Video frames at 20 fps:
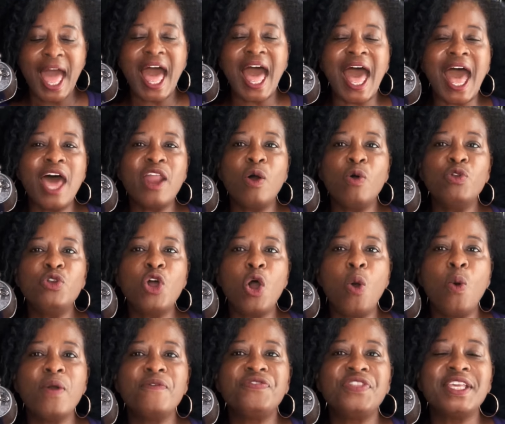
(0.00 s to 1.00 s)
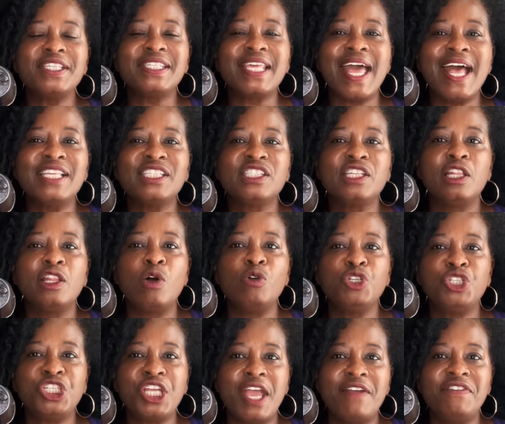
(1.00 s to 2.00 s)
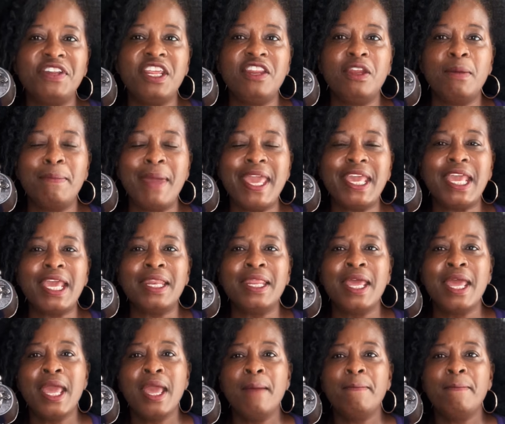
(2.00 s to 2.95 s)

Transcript: I don't know if this has the longevity to make it.